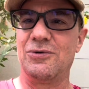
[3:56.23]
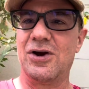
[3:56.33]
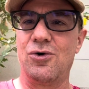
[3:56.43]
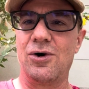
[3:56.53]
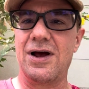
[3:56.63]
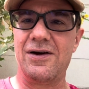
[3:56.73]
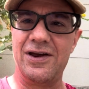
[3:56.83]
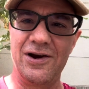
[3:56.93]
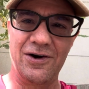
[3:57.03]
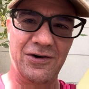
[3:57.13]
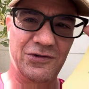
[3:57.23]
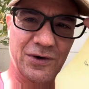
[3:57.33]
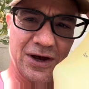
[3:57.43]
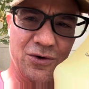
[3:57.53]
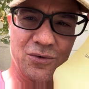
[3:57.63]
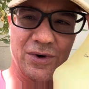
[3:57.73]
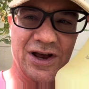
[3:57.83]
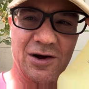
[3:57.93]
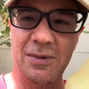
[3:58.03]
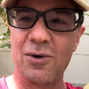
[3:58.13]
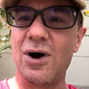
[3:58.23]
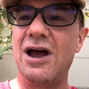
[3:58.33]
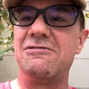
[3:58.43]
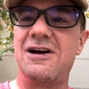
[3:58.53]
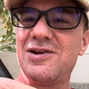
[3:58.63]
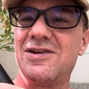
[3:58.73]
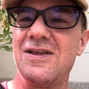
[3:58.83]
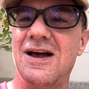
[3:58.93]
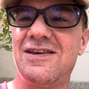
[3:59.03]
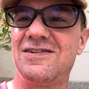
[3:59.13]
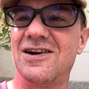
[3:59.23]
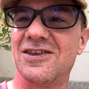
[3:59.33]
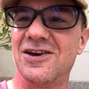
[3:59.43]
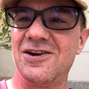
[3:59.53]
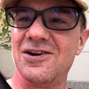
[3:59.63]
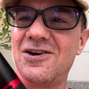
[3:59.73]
record out here so I don't wake up my wife. I stuck the